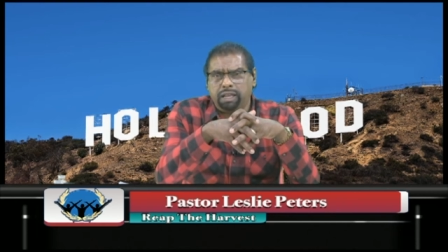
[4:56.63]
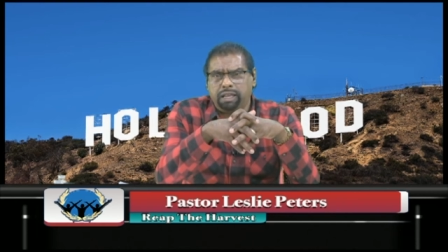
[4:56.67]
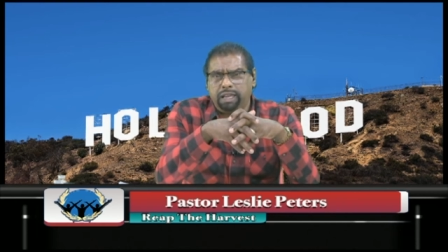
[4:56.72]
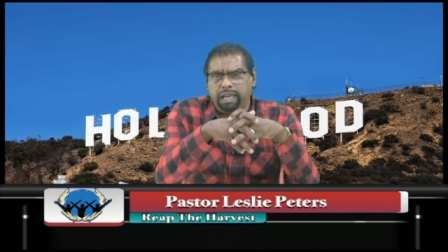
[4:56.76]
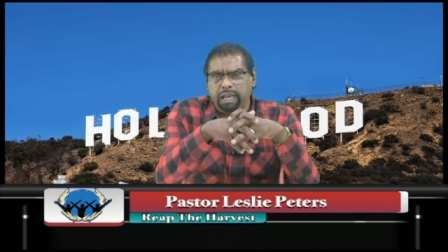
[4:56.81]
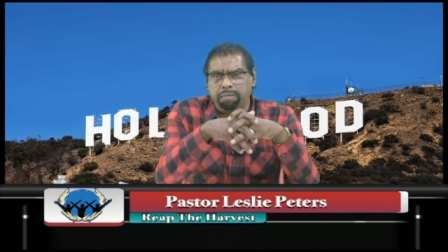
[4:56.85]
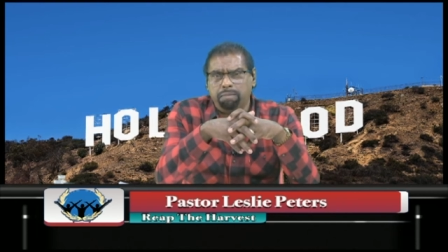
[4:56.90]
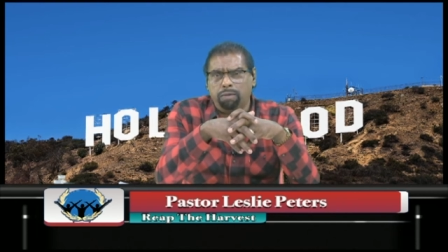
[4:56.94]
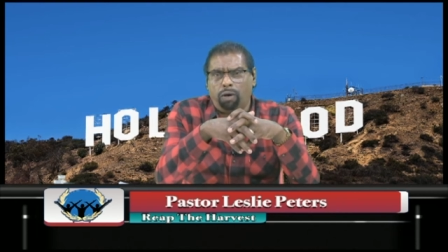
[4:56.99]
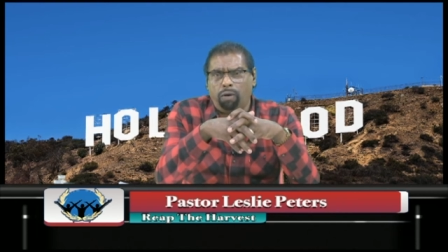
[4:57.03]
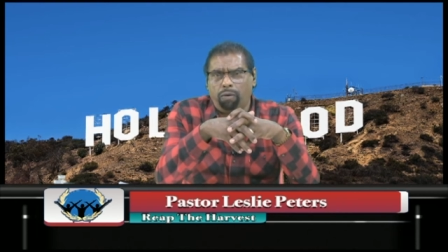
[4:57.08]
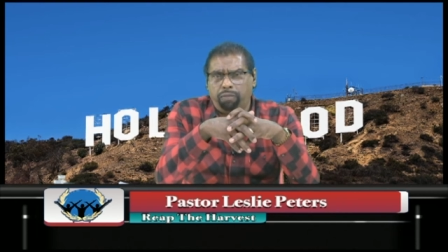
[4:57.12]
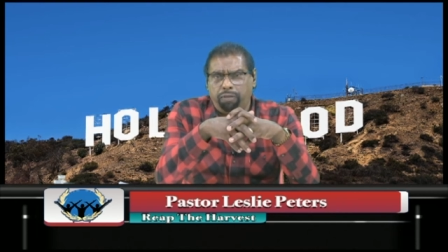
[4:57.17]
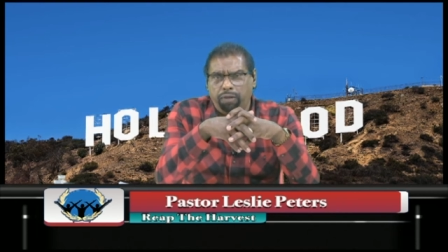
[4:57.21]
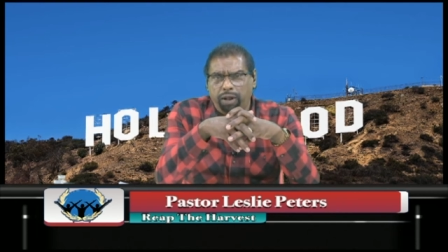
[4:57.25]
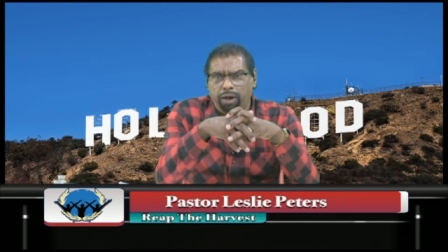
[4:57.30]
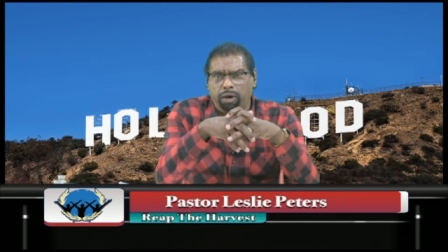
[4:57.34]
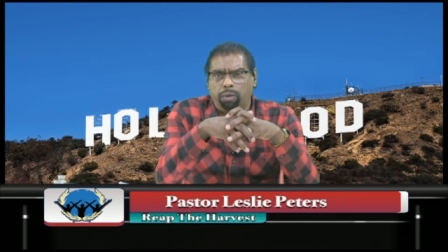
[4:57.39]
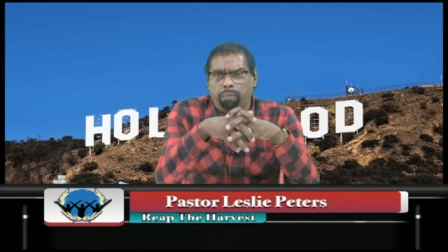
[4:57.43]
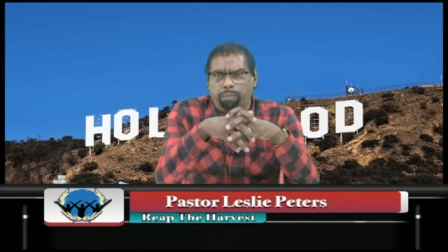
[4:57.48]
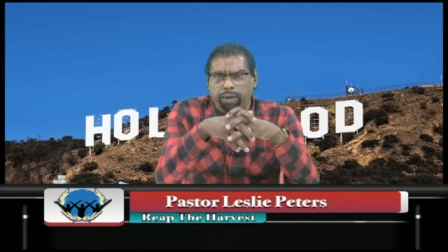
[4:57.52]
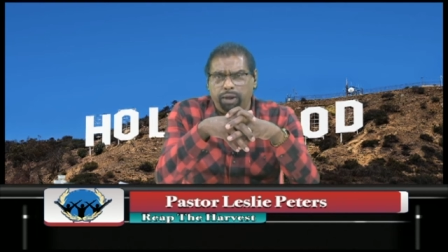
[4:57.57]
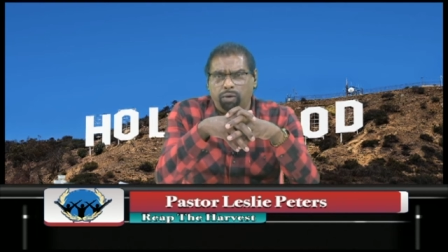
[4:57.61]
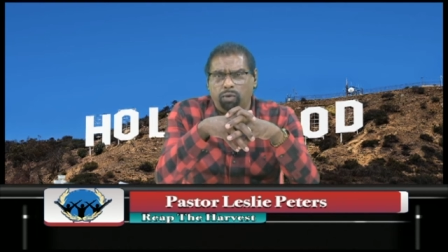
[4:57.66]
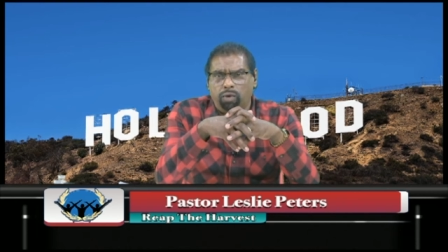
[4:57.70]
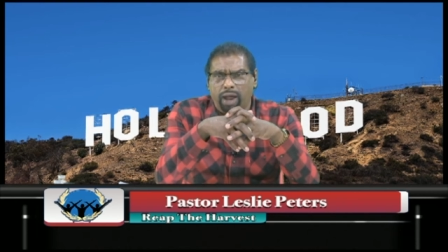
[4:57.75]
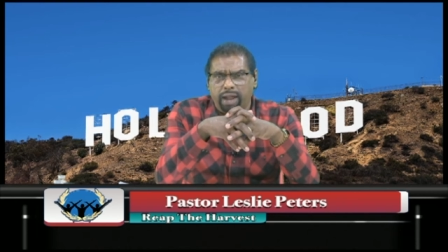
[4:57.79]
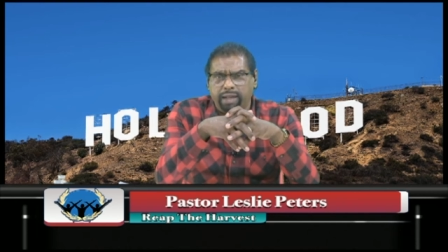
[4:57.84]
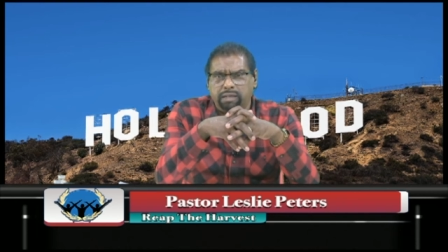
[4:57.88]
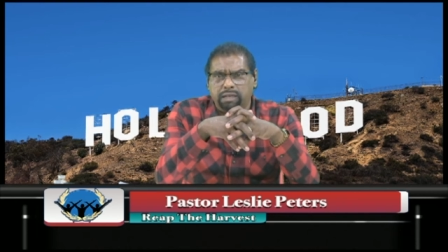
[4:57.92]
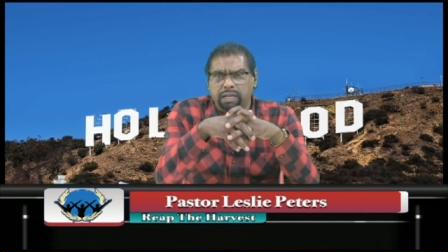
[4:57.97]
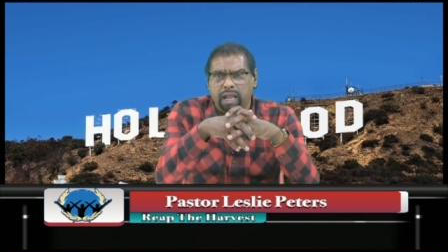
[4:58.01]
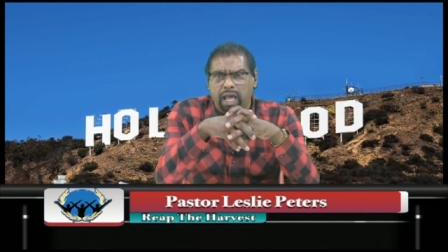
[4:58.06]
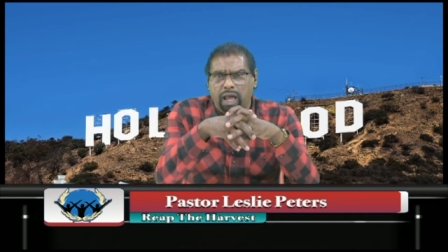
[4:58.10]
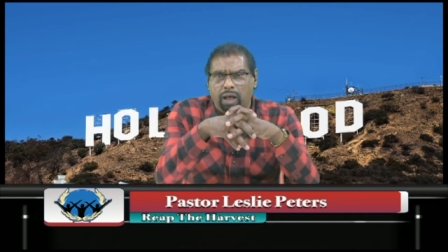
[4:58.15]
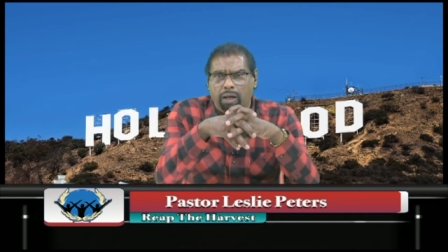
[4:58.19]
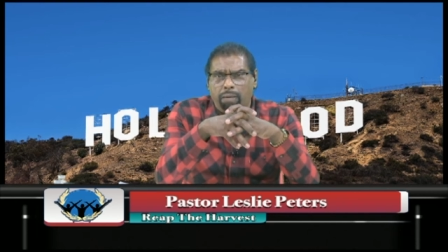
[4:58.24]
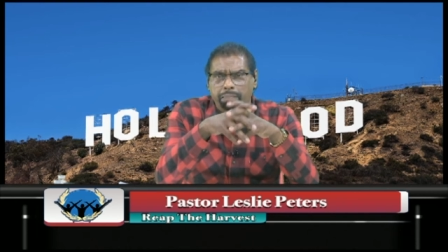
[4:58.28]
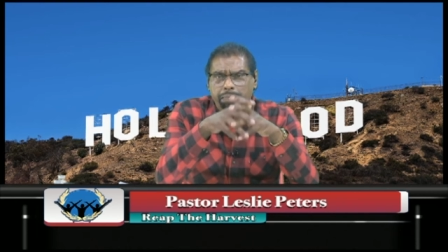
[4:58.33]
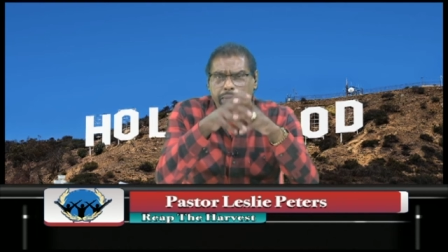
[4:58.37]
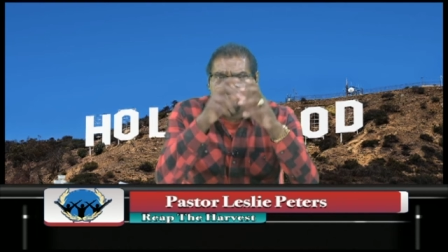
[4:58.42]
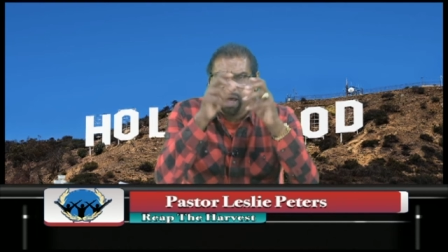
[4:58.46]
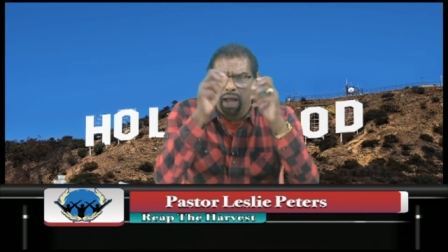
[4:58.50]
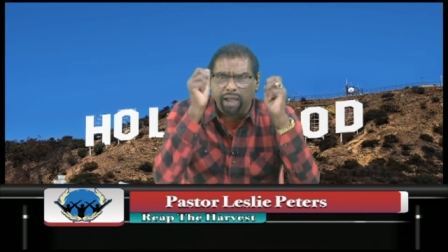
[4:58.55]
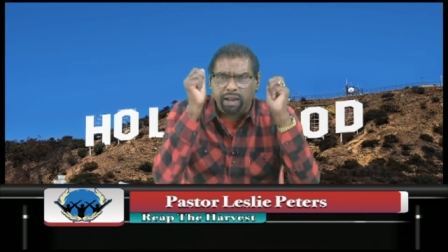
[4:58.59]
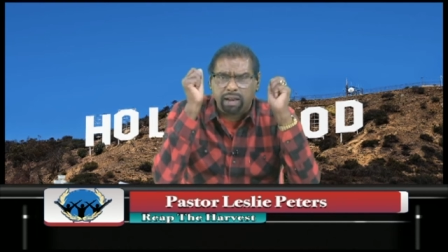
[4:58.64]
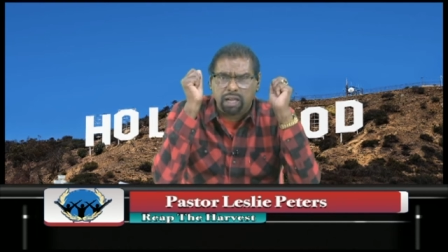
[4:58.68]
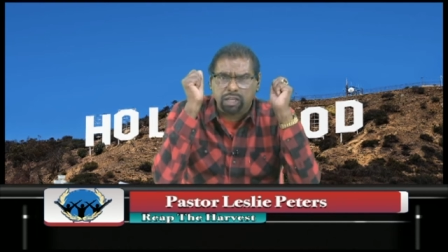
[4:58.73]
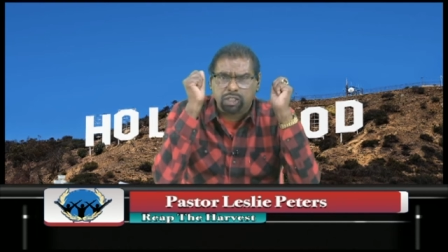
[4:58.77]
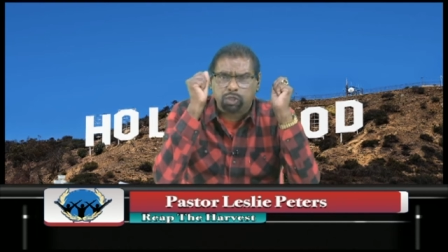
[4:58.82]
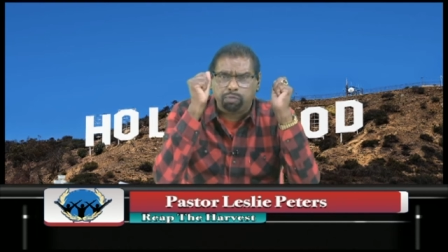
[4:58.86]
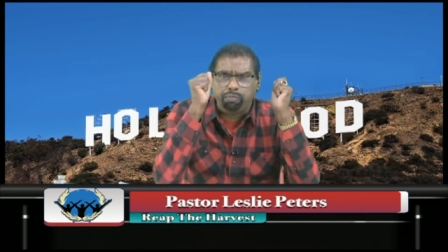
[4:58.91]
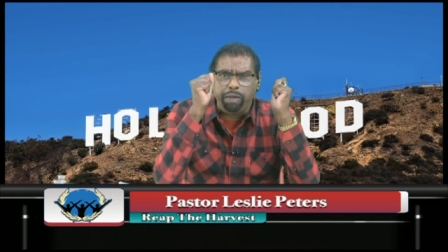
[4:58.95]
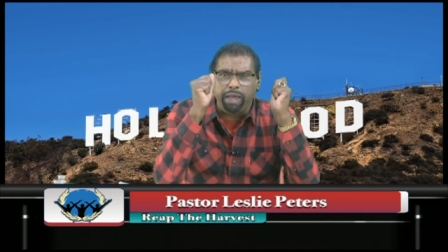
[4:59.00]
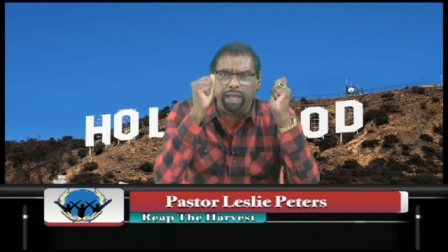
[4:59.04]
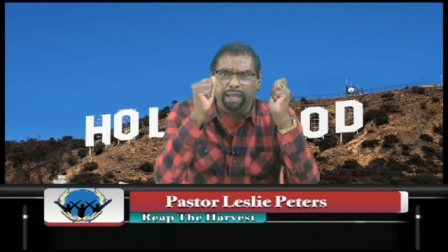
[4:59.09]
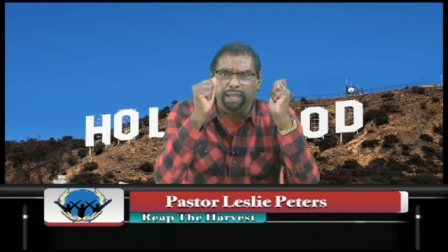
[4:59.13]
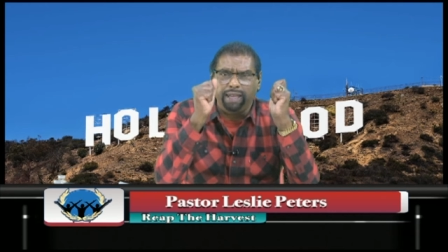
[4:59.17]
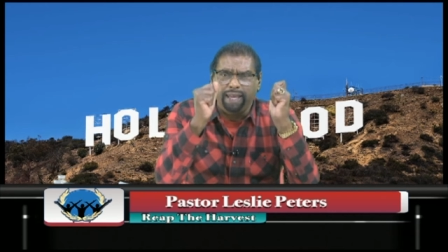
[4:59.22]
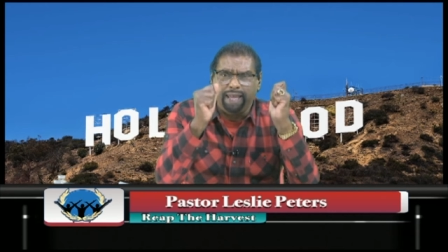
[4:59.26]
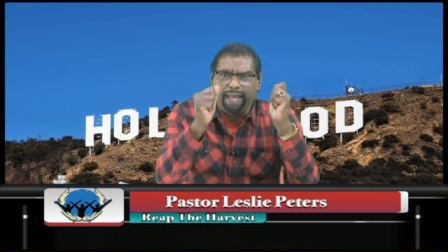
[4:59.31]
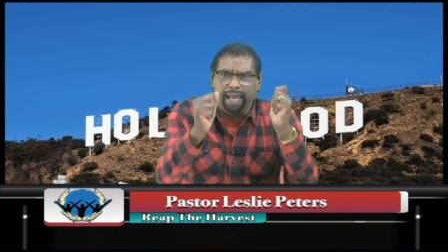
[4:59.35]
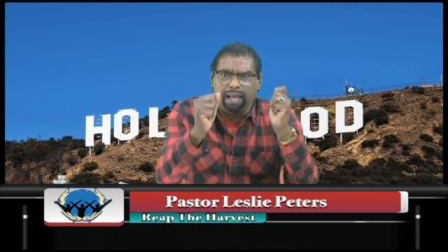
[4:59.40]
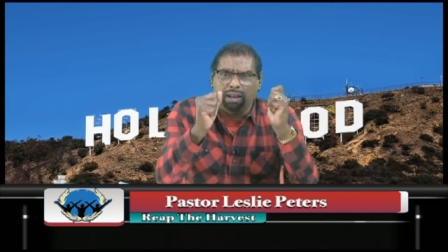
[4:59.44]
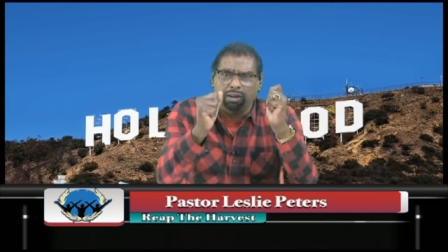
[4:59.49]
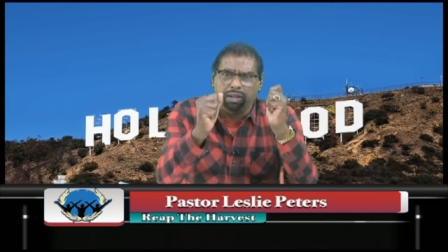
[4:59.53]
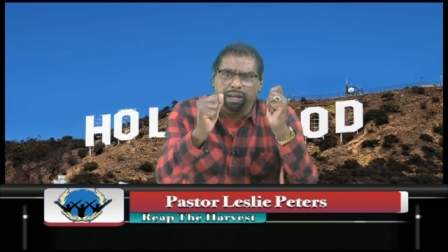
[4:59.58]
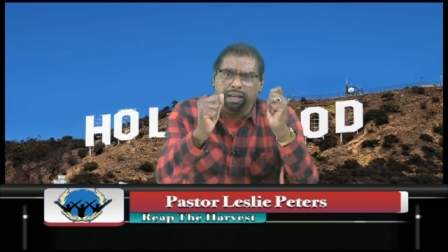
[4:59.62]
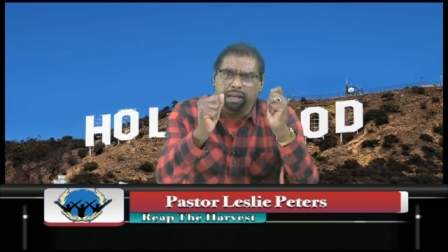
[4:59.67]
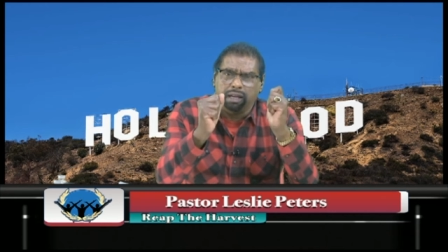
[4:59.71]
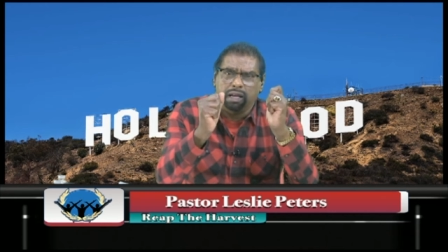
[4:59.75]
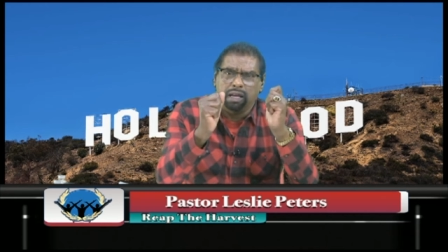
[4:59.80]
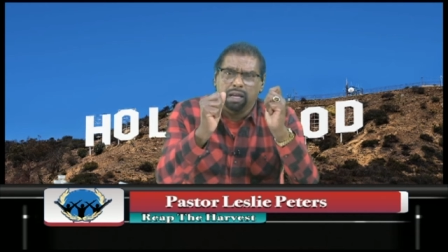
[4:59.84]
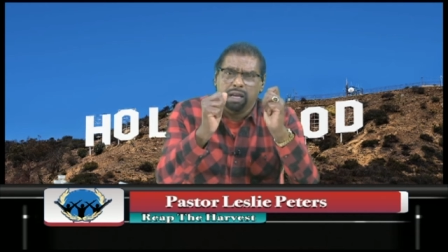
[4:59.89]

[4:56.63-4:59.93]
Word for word: chemotherapy right now, and I speak healing